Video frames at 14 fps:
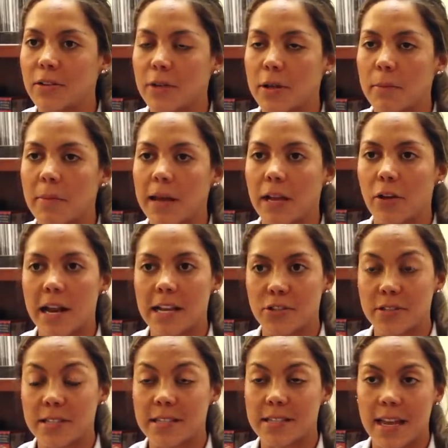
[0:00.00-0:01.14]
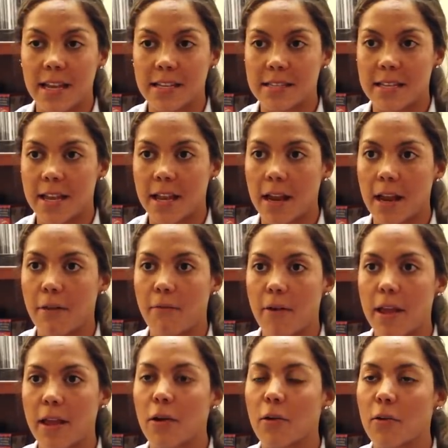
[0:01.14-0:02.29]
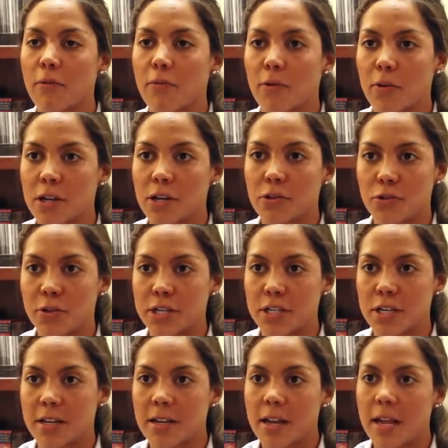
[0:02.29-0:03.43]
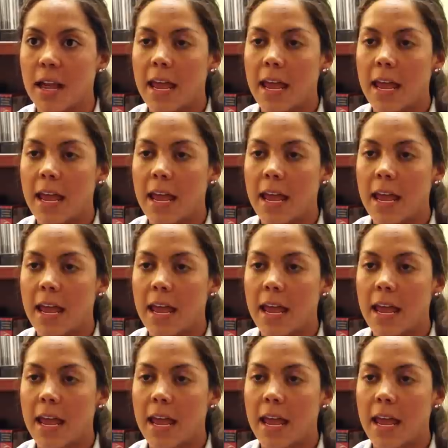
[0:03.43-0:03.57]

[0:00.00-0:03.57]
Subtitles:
doing my graduate studies here in FIU, Food and Nutrition.